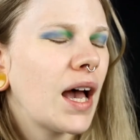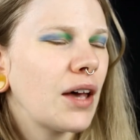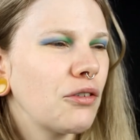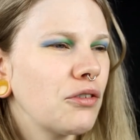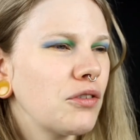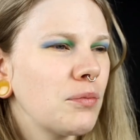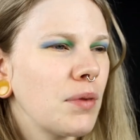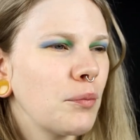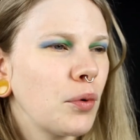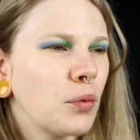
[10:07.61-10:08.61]
I don't
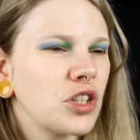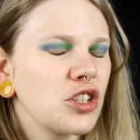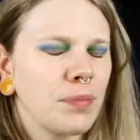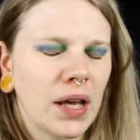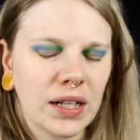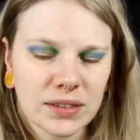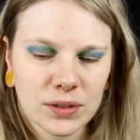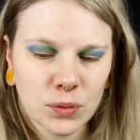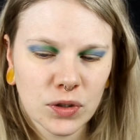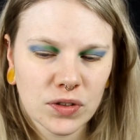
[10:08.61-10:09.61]
remember which palette
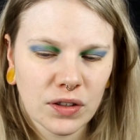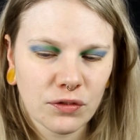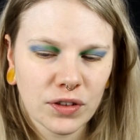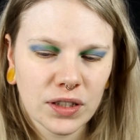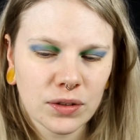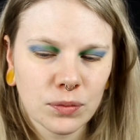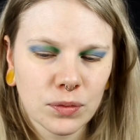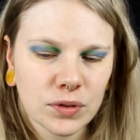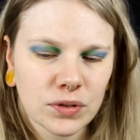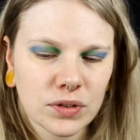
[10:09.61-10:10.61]
it was, I think it
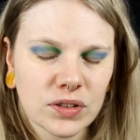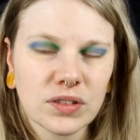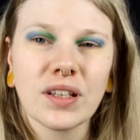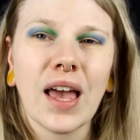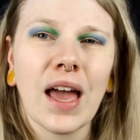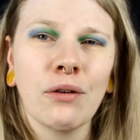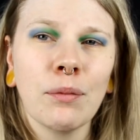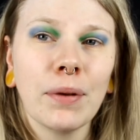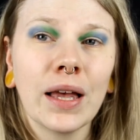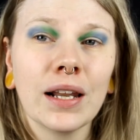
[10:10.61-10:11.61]
was the
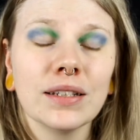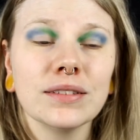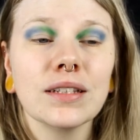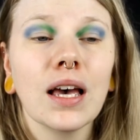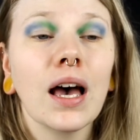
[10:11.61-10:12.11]
Saharan palette.